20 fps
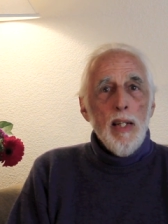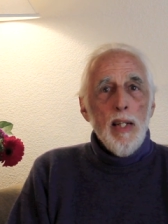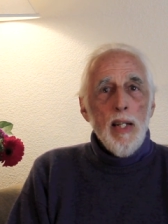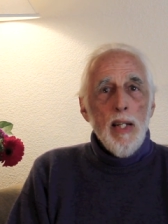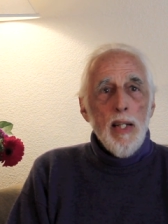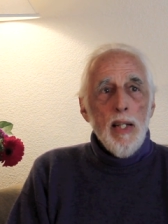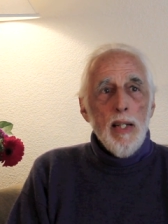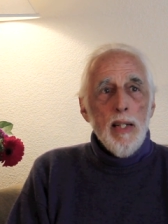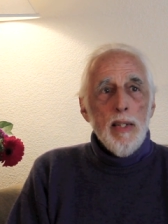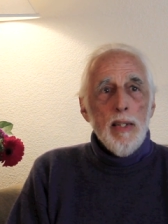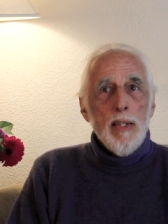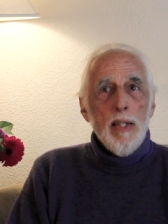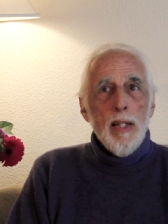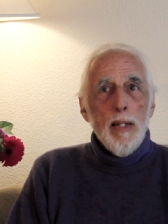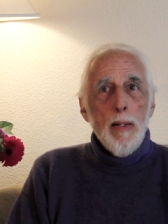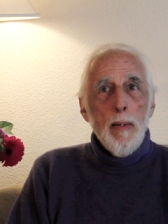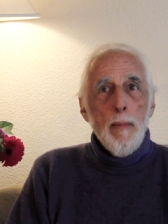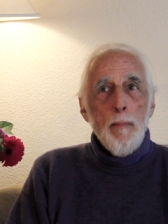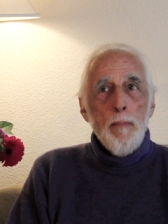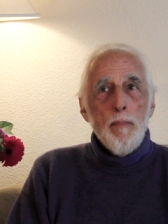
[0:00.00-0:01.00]
And
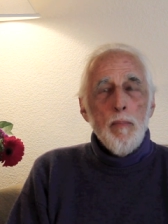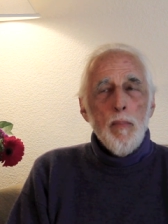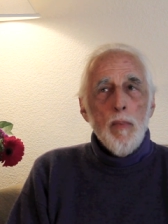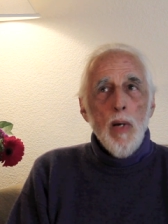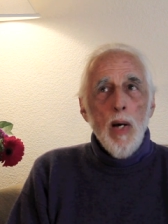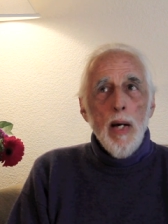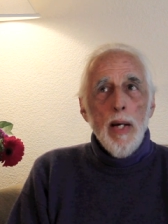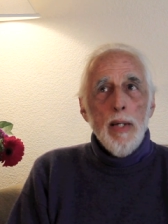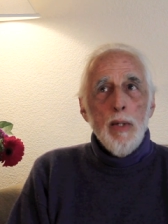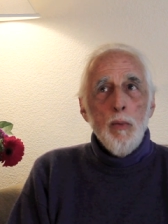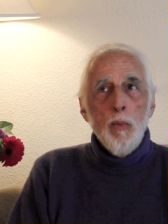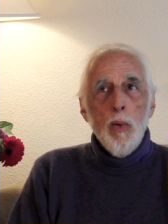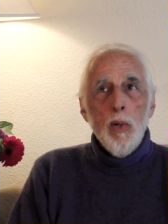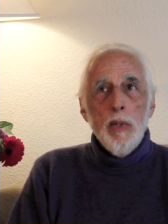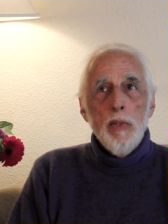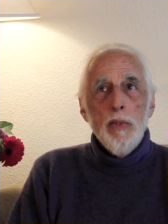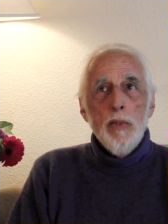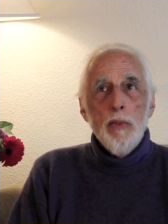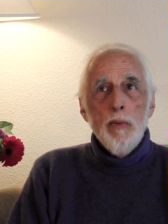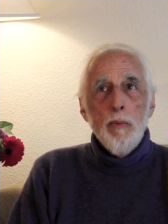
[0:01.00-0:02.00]
I
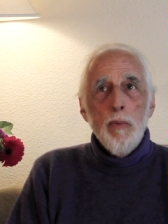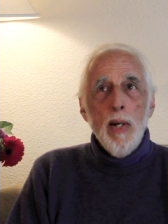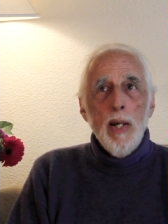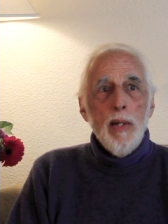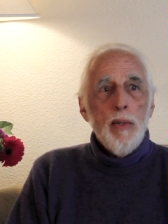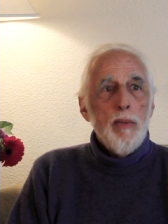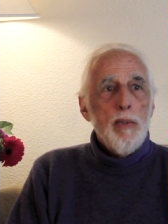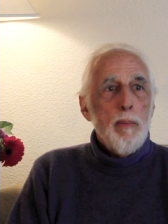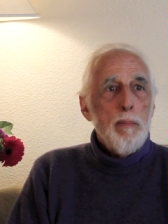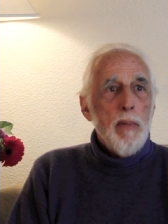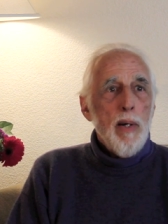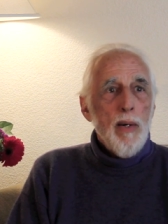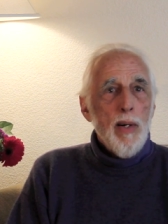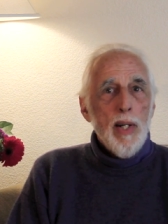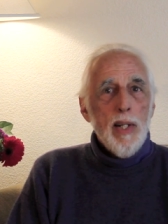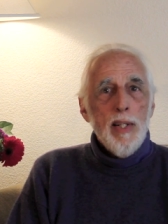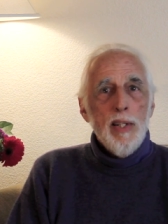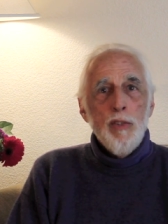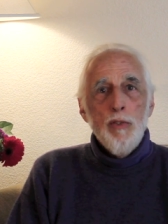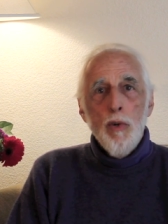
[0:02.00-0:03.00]
wandered around
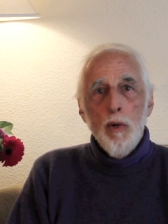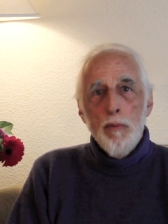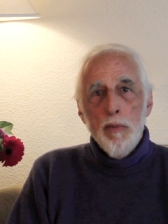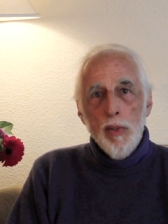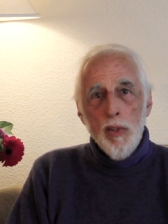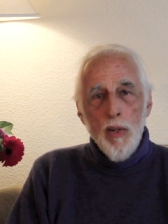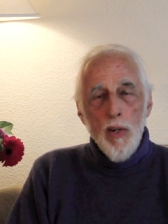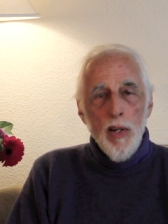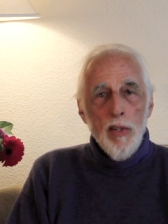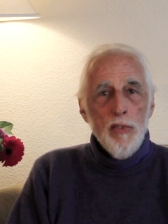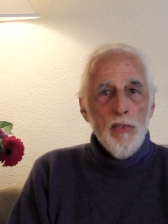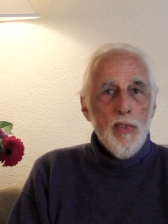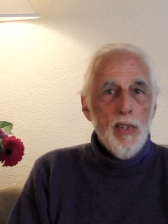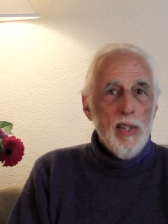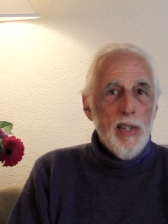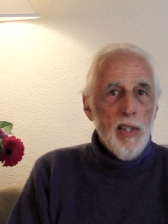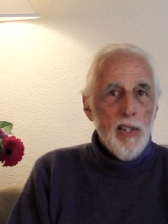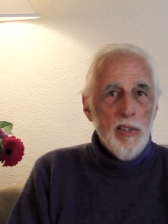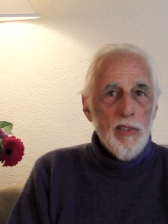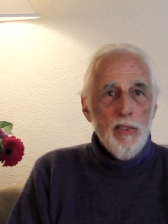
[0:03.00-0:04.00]
America, drove across the
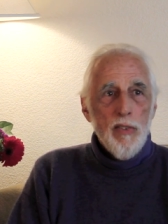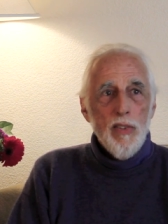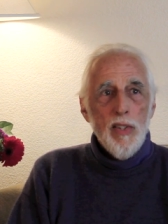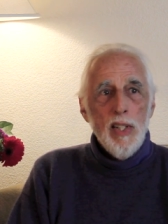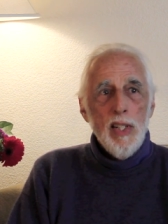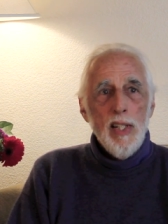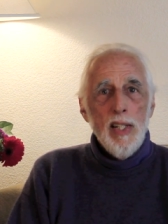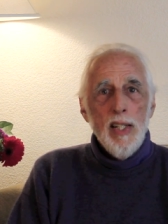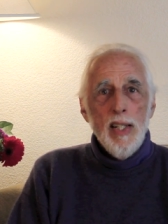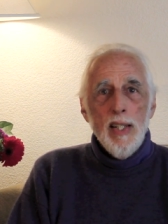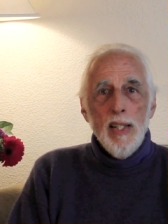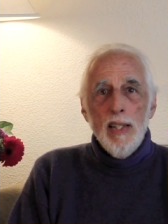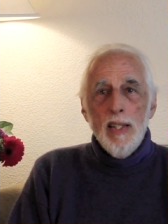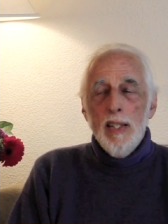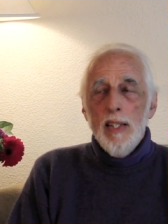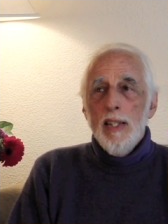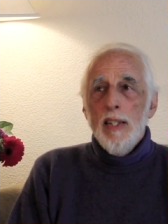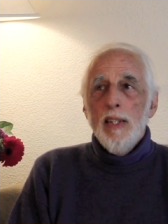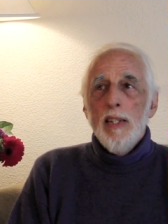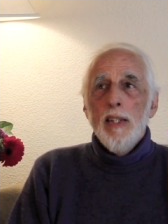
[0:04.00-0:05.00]
country,
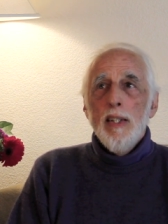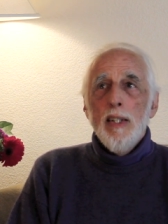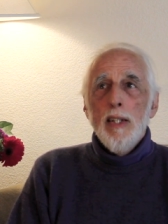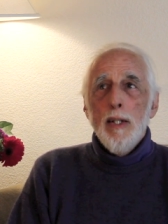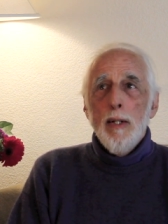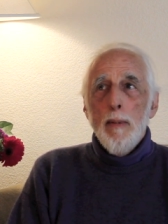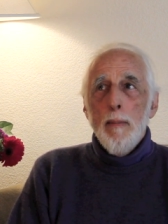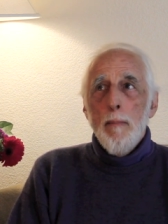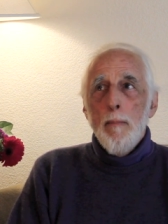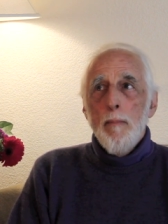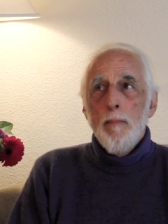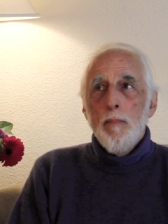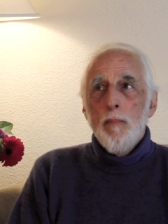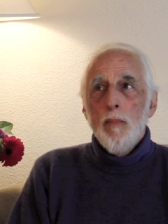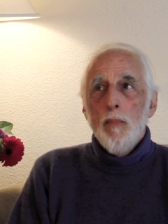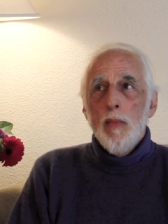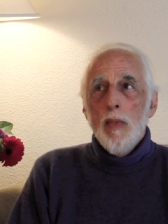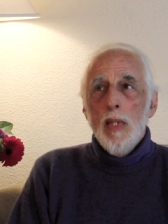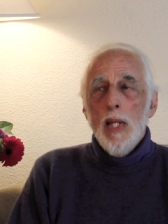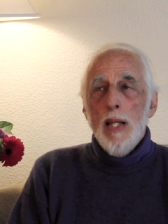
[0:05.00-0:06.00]

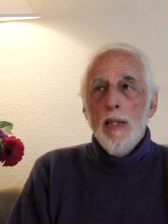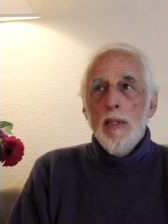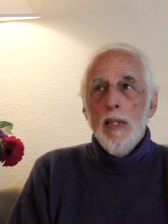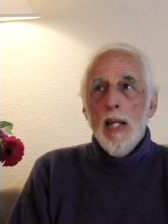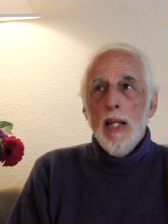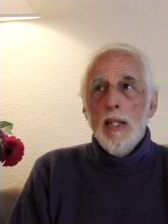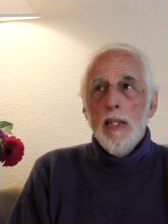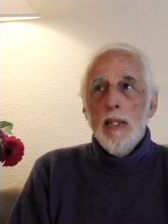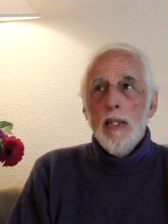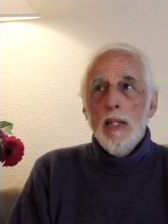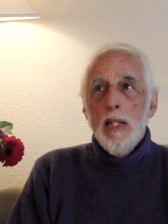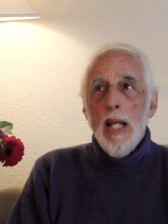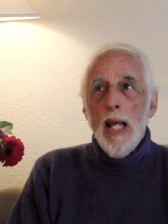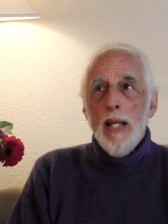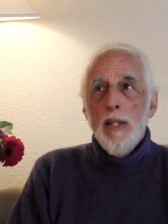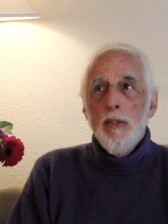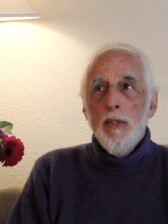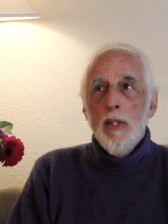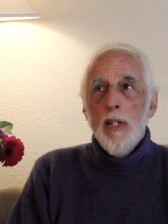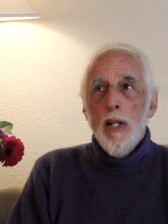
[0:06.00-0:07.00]
and then
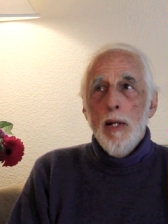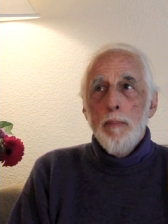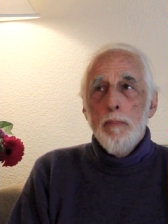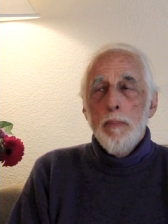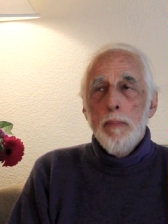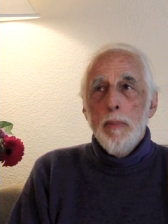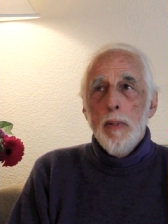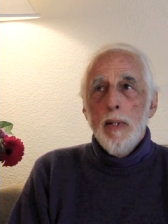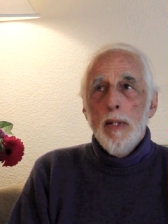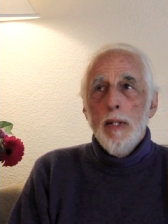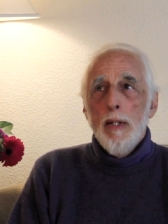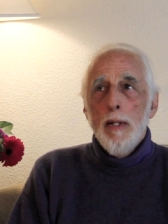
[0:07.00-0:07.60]
ended up